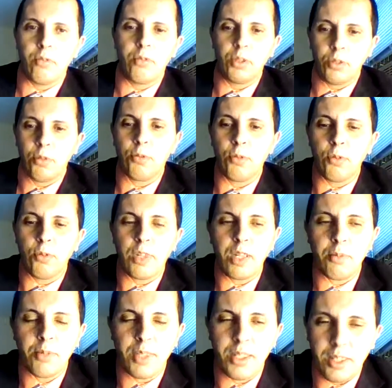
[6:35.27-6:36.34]
with the few
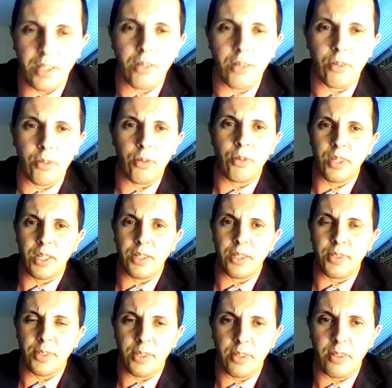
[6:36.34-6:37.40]
games that they are
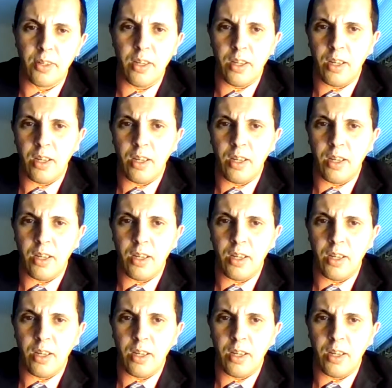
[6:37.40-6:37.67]
organizing